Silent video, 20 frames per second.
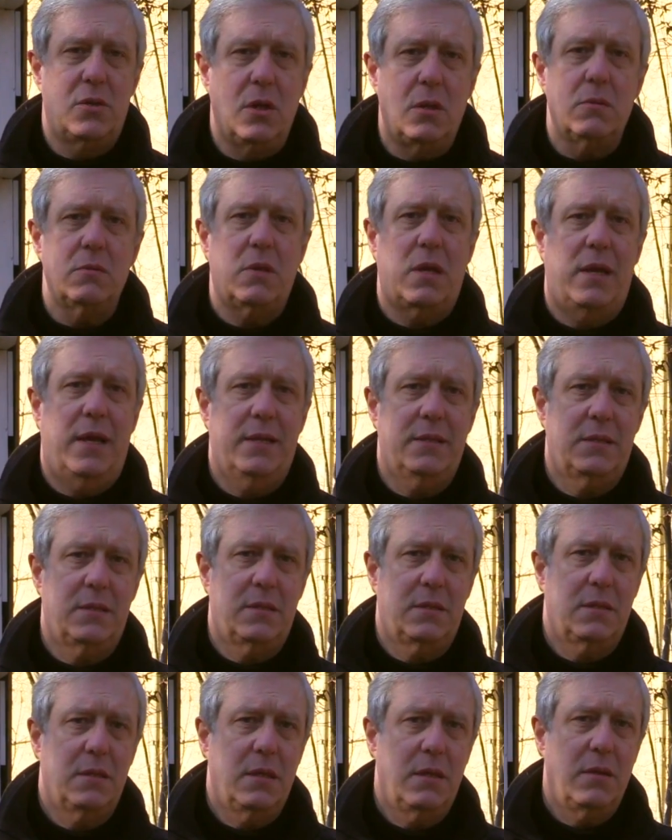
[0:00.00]
don't
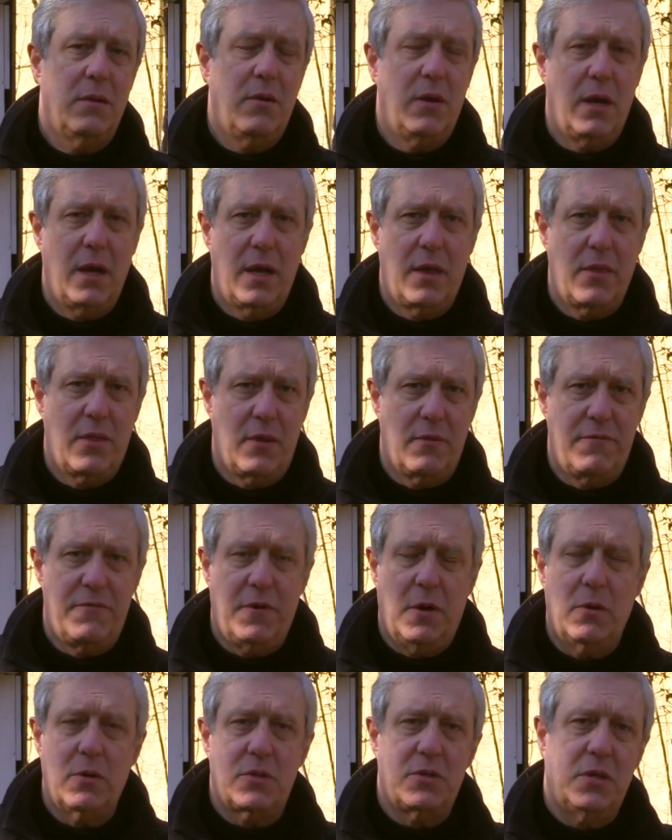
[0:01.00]
let the
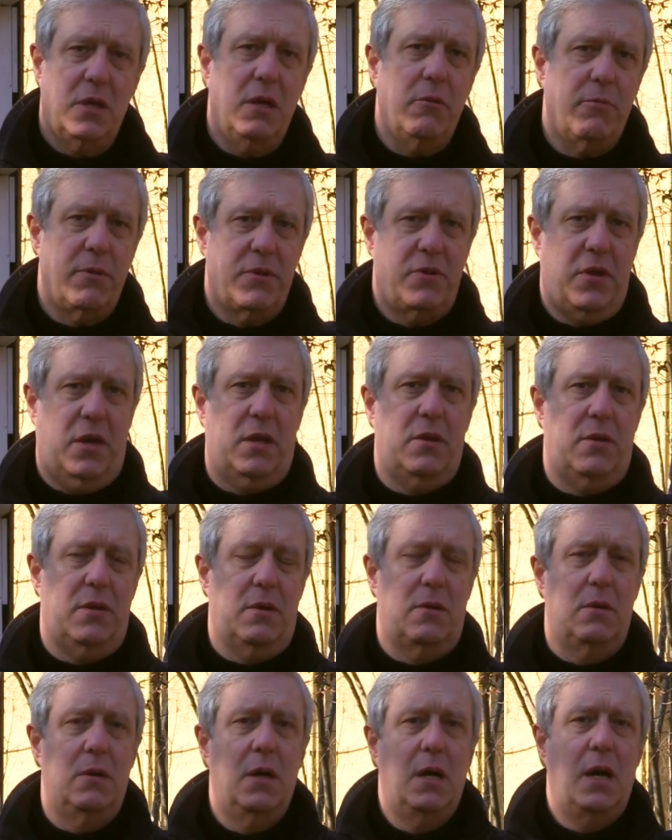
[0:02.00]
folks irritate
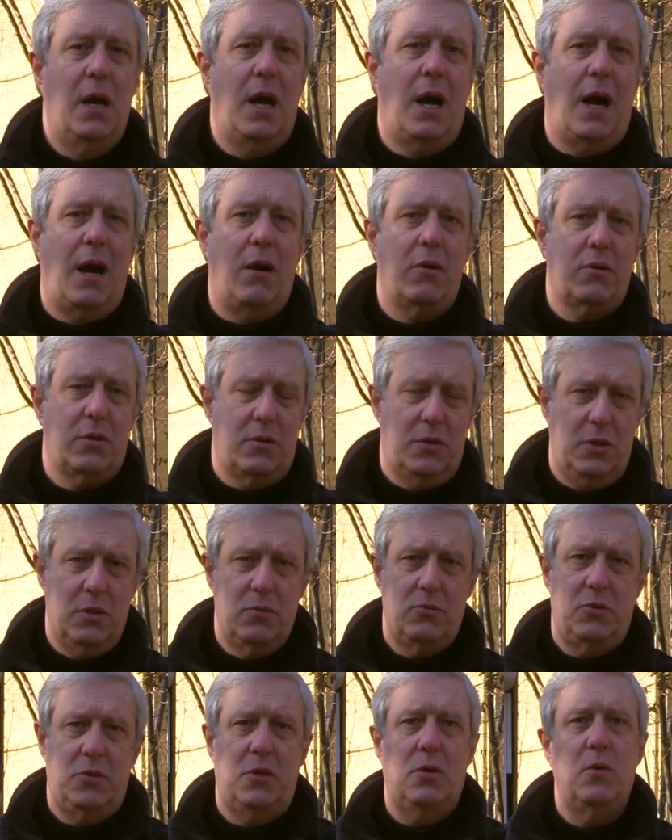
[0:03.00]
you out on
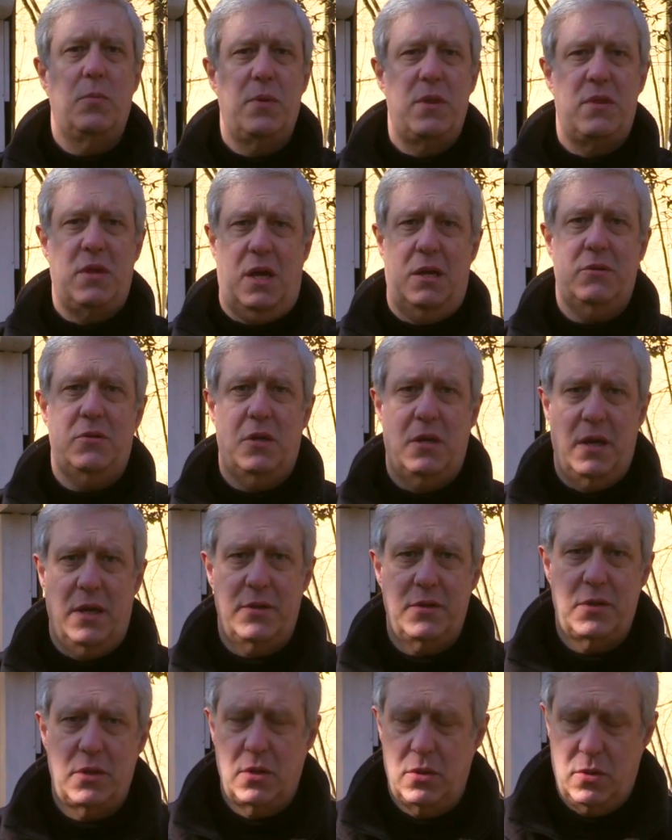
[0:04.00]
YouTube and the
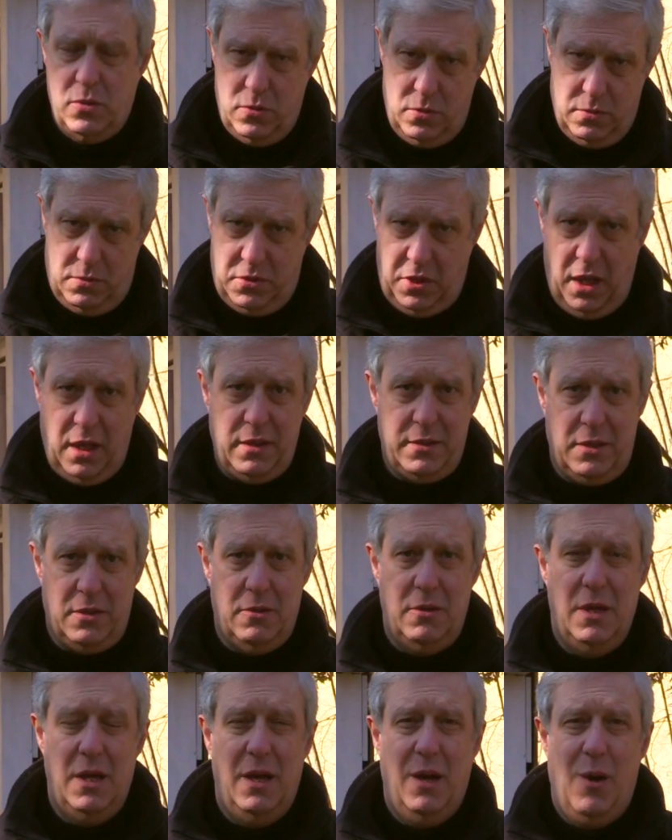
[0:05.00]
internet who tell you,
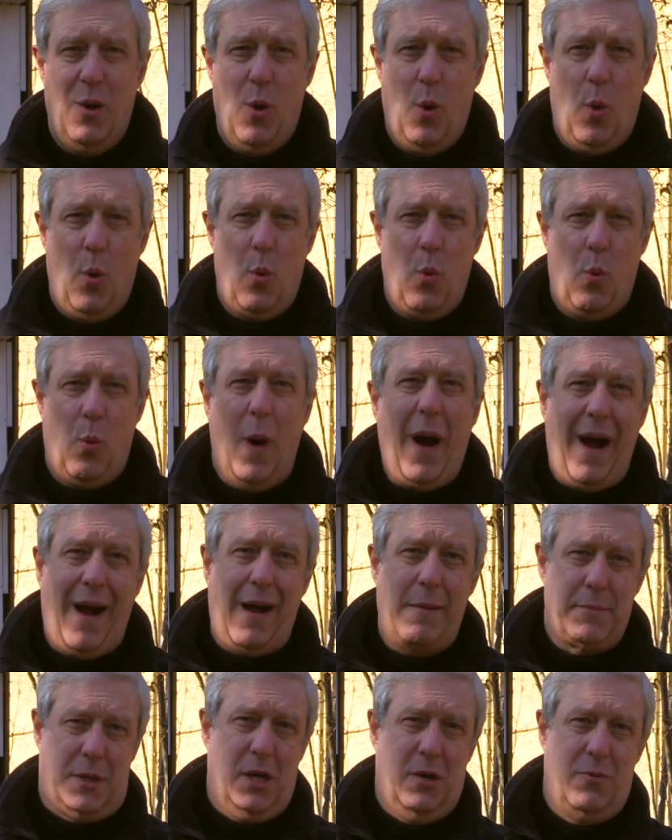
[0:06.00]
well,
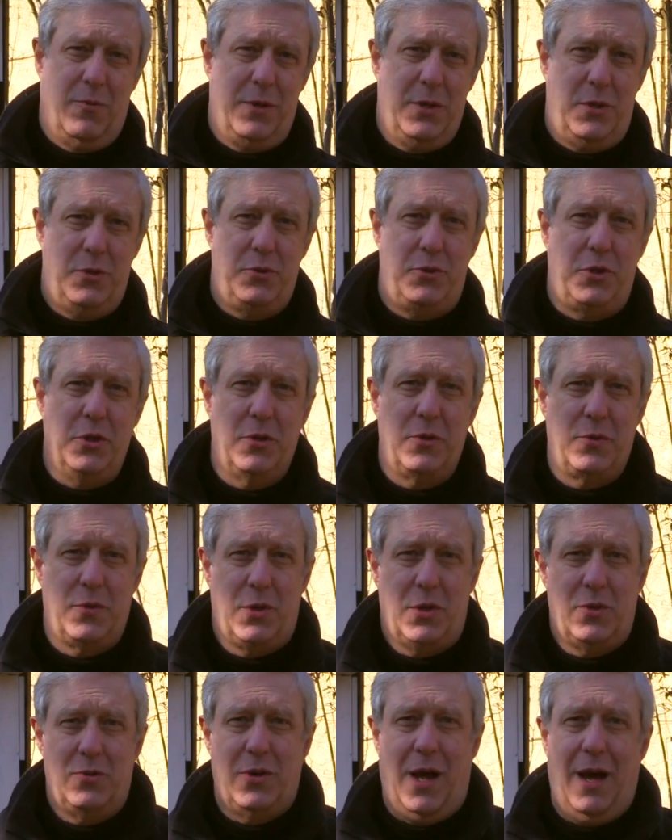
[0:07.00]
I'm going to show
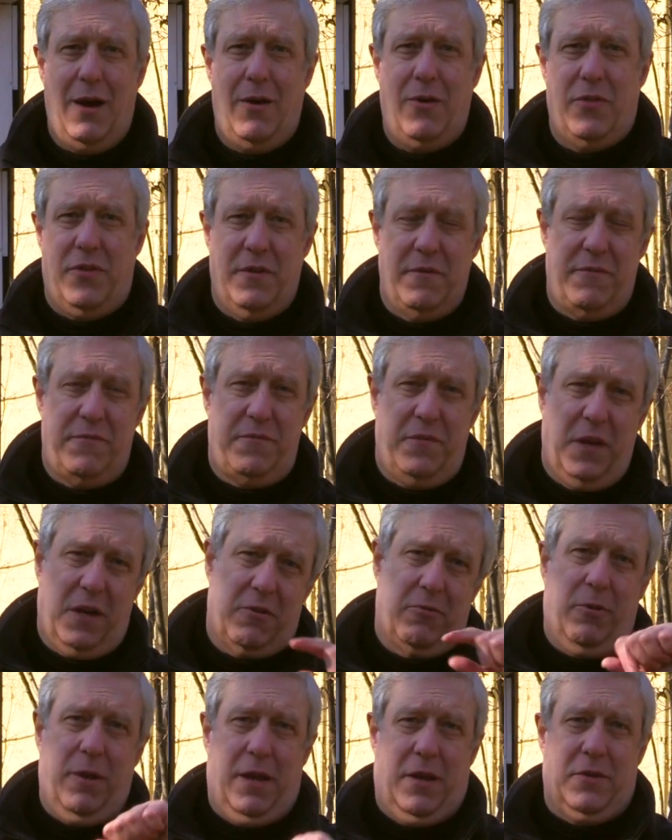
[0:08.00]
you now the
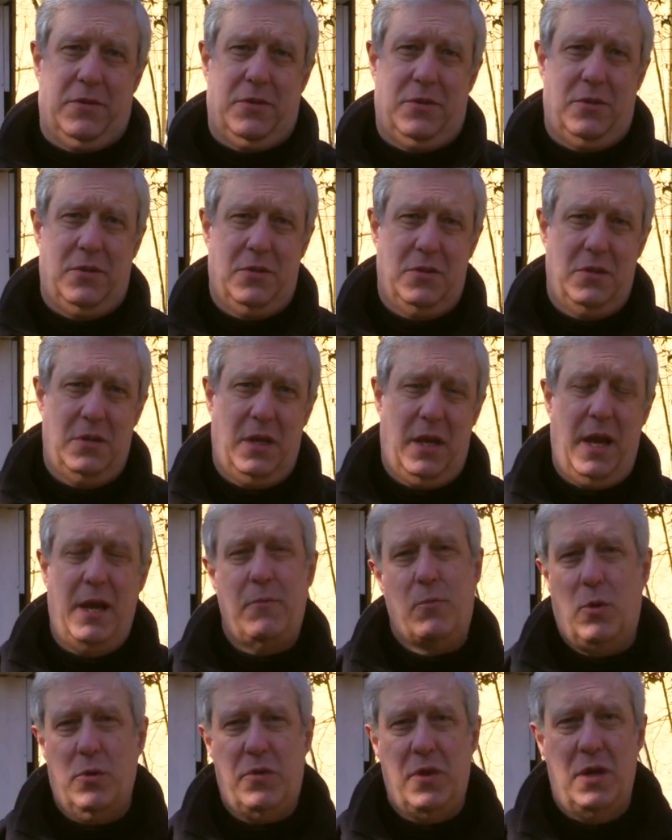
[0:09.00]
figure 8. And
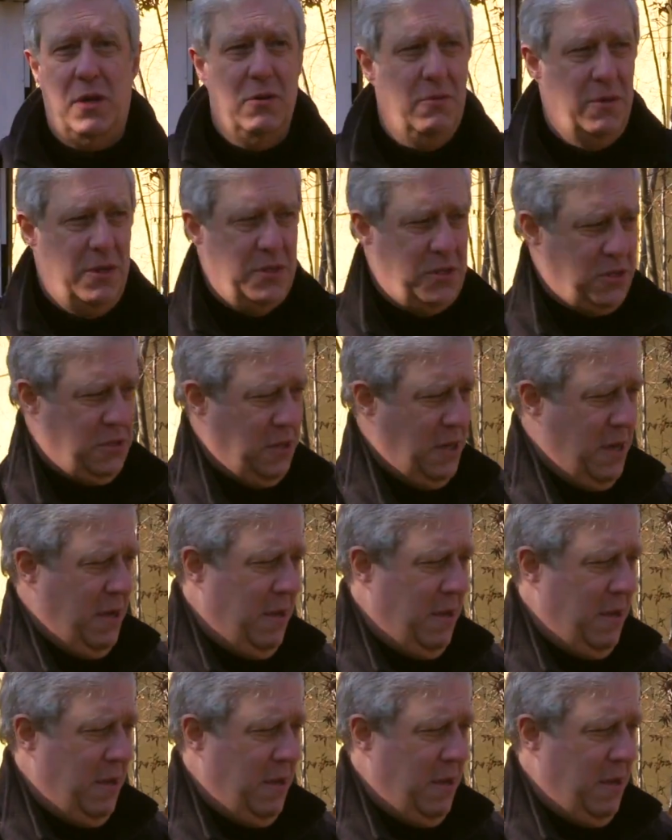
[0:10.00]
what they do is